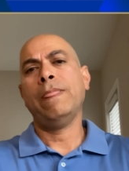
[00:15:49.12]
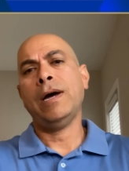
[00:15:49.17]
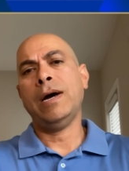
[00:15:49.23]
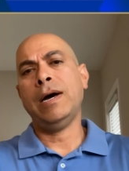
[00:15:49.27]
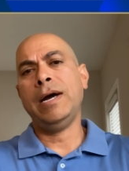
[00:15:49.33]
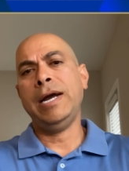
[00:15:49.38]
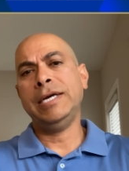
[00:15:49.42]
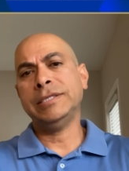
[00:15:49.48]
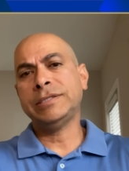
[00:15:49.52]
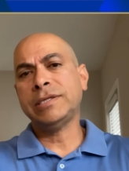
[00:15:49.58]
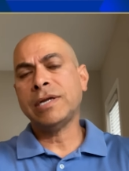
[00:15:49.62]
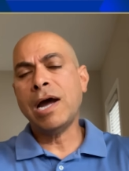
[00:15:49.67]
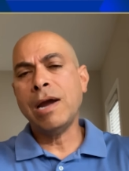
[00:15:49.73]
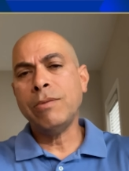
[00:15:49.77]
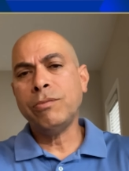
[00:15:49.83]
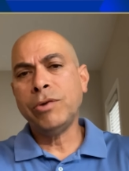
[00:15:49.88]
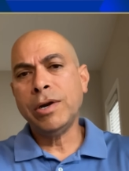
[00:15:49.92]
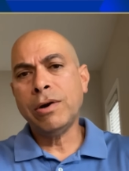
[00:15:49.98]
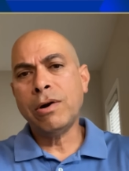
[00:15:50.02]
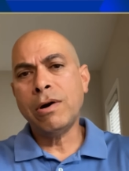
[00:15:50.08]
As
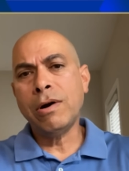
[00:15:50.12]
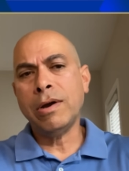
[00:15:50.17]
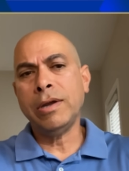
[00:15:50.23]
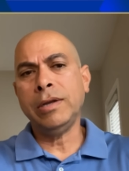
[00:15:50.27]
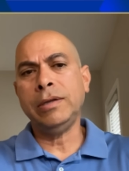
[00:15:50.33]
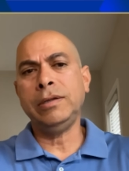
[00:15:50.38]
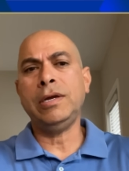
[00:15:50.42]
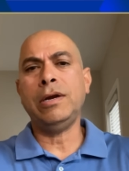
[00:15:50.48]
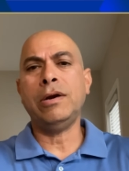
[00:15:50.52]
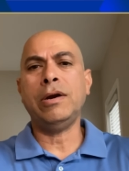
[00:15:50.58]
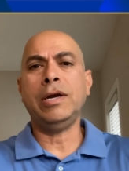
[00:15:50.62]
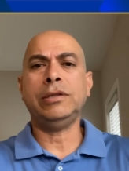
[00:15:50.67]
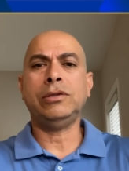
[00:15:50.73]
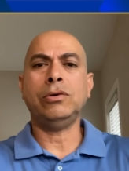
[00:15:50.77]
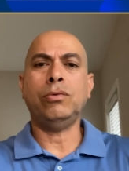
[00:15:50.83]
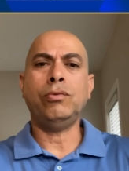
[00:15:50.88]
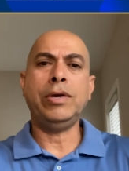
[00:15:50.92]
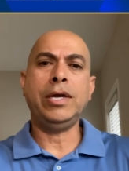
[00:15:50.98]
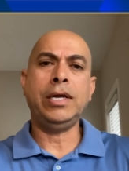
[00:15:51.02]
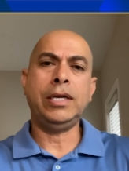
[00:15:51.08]
time went on there at
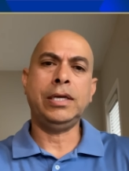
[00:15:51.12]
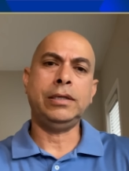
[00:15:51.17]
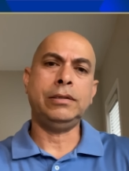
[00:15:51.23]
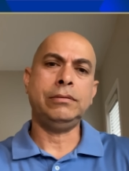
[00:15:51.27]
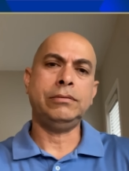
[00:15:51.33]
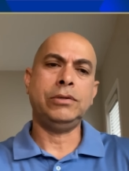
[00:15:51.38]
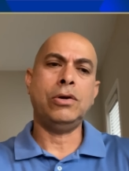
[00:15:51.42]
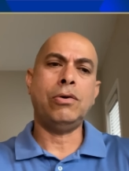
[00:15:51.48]
the wing,